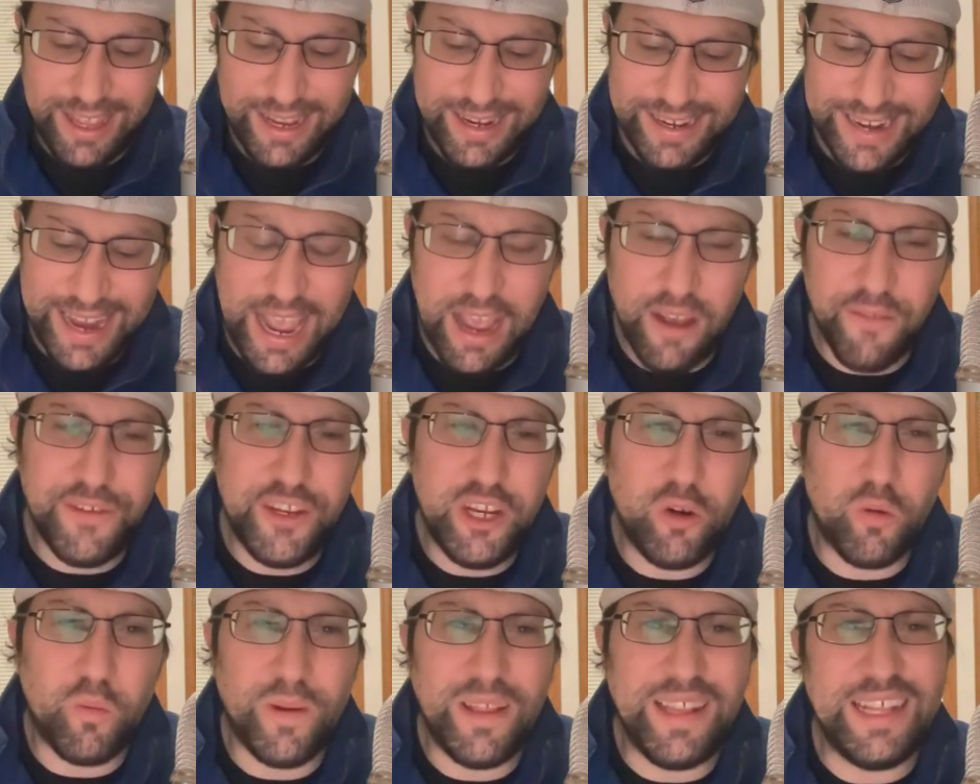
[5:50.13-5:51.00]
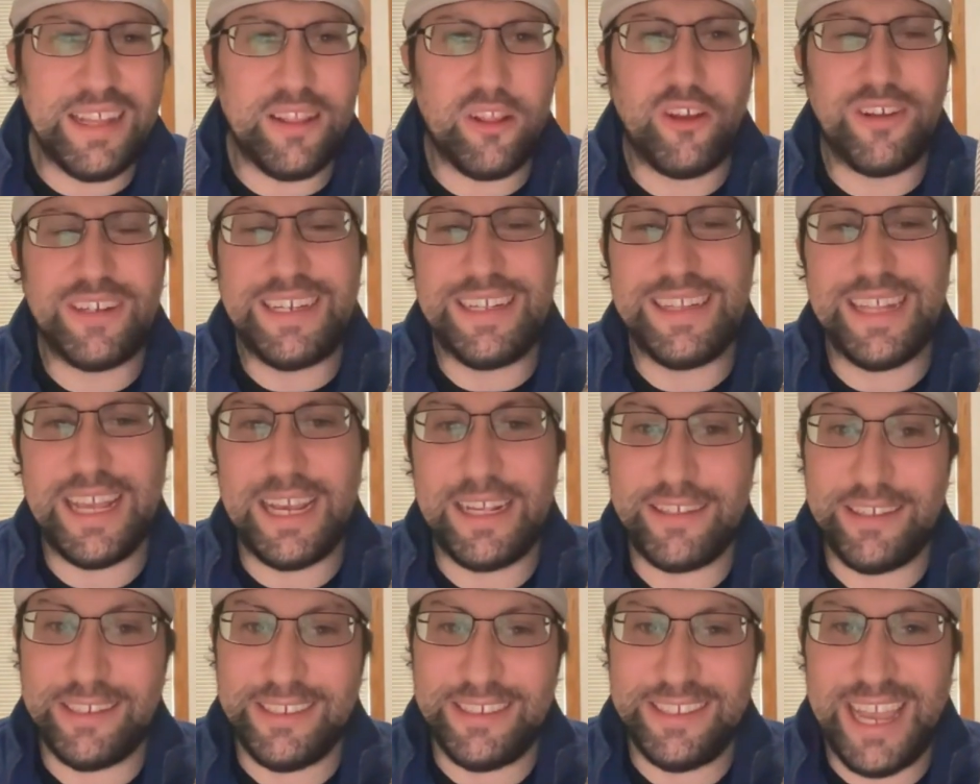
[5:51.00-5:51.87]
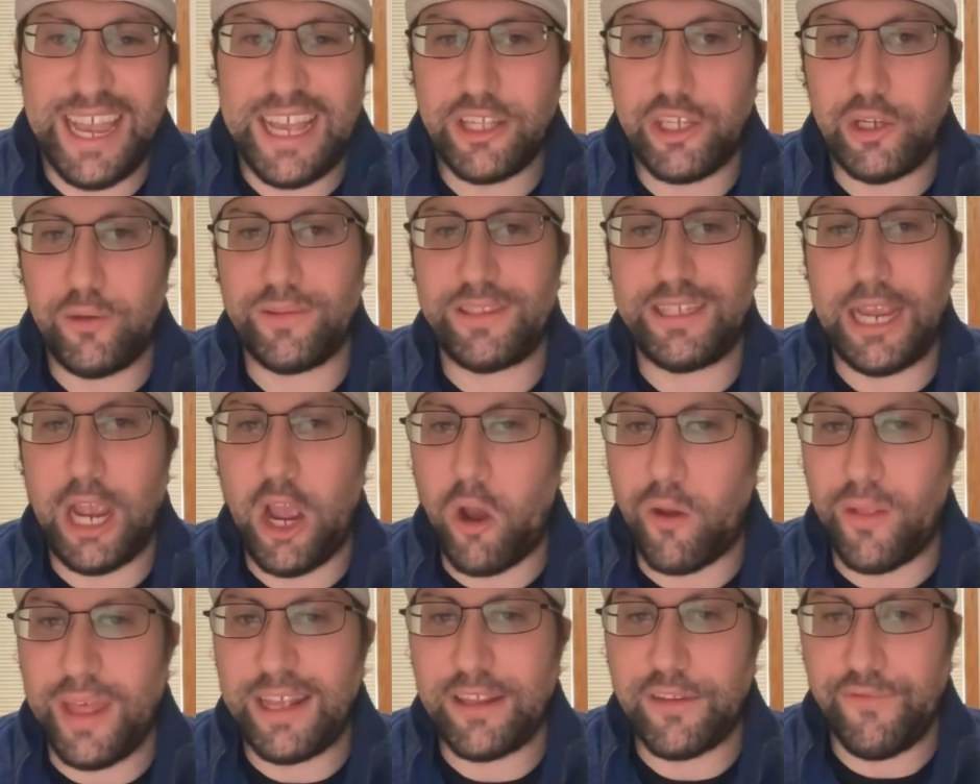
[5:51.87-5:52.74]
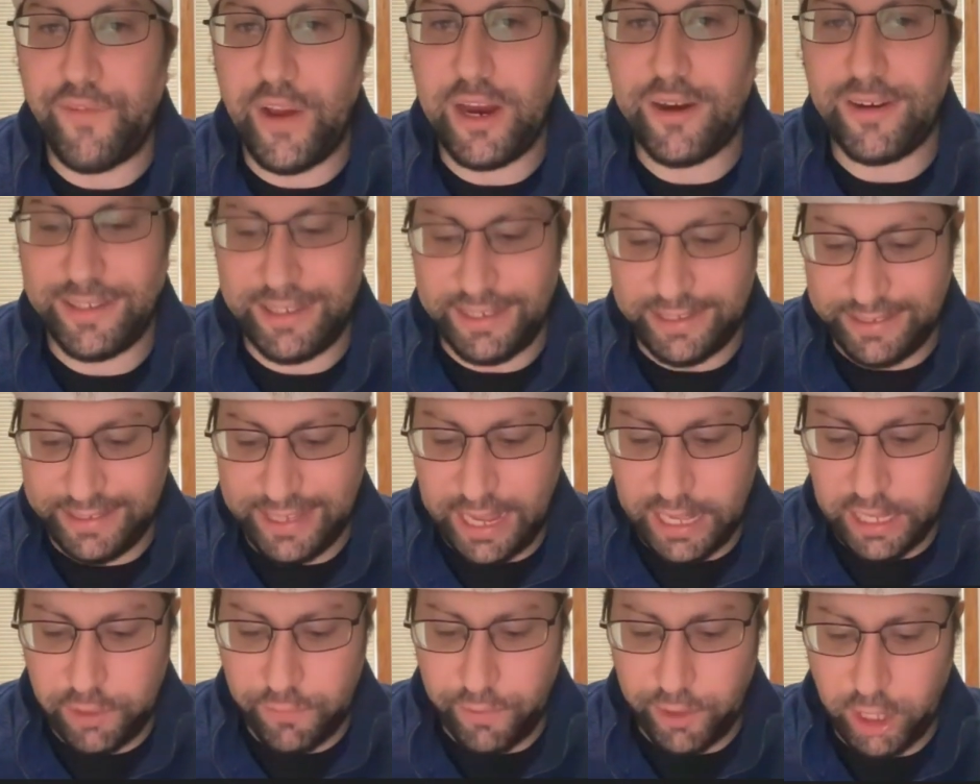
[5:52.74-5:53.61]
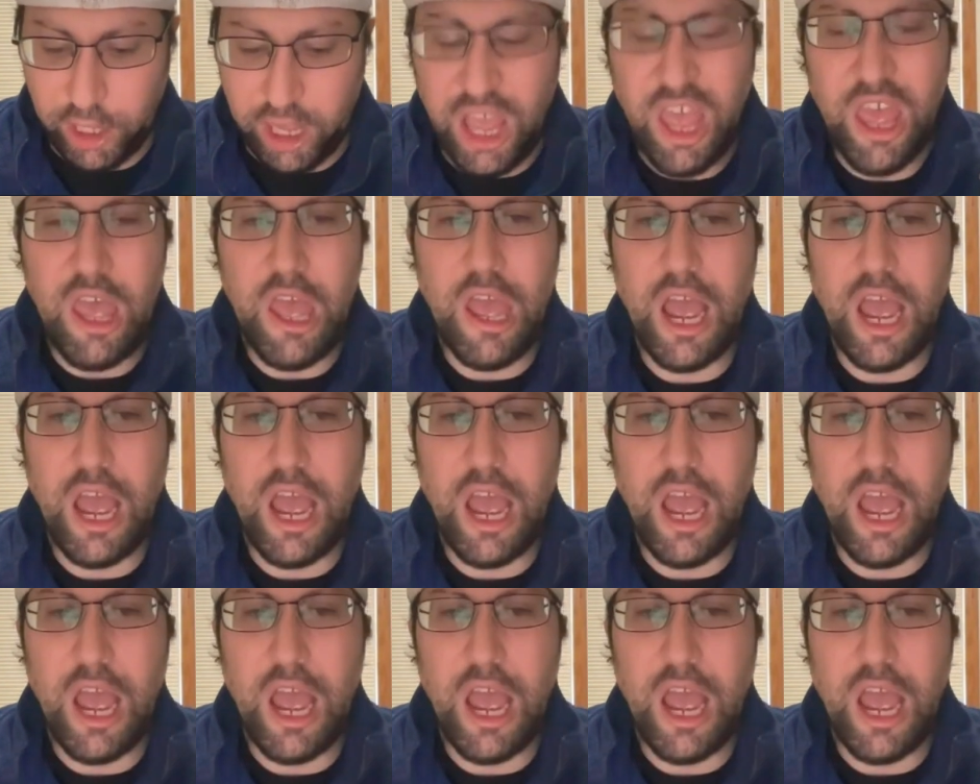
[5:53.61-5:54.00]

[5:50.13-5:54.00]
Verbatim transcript: Now, if you really look at that success, you would say, oh, that's very successful.